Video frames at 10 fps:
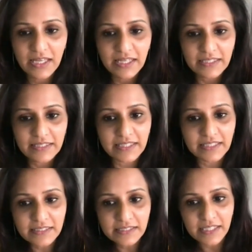The
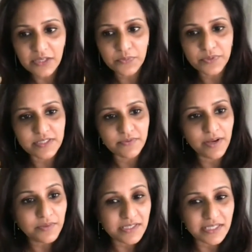other thing was
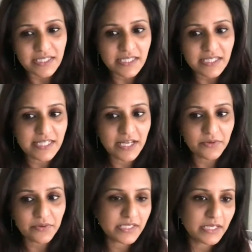around data
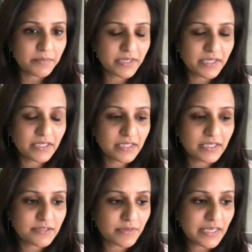integrity,
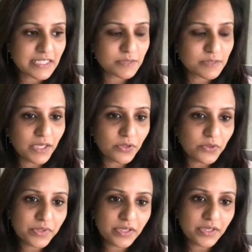because it has been
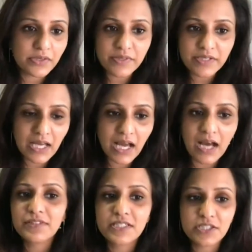over 1.5
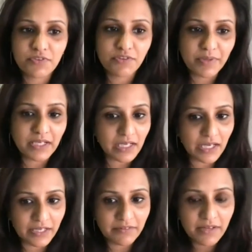years since we've been
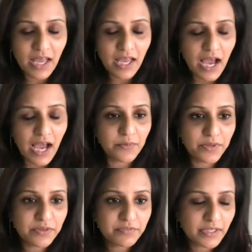live. And one
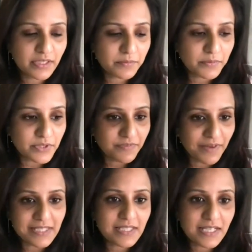of the most
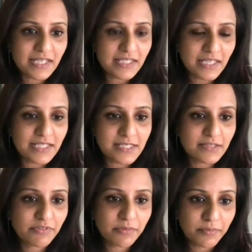fascinating things
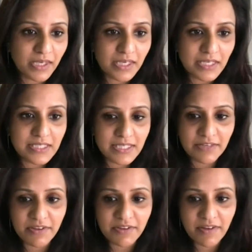for me is that
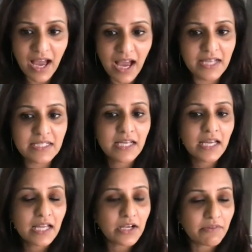
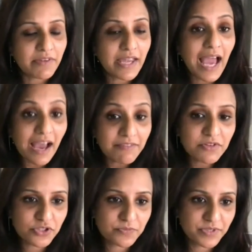we have
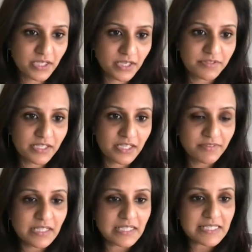not observed
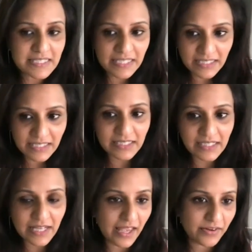even a single
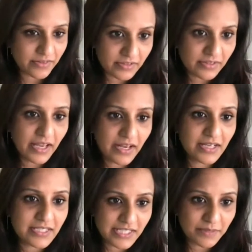error in our
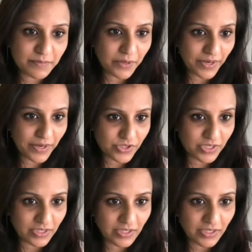data migration.